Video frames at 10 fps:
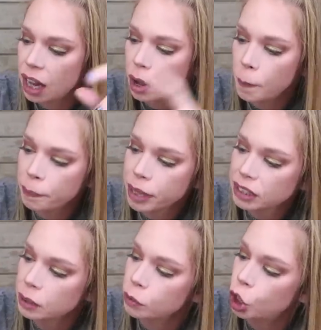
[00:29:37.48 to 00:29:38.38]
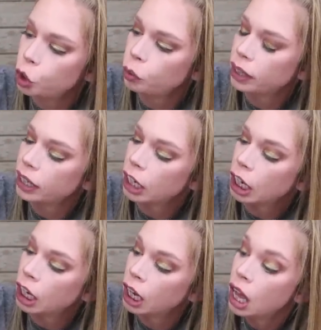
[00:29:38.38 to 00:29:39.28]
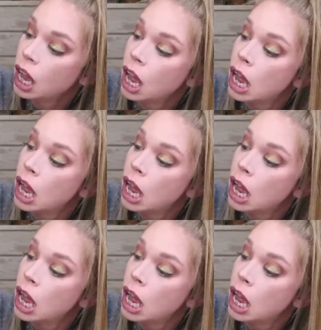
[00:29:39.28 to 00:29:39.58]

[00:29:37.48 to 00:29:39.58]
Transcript: um, some cute little,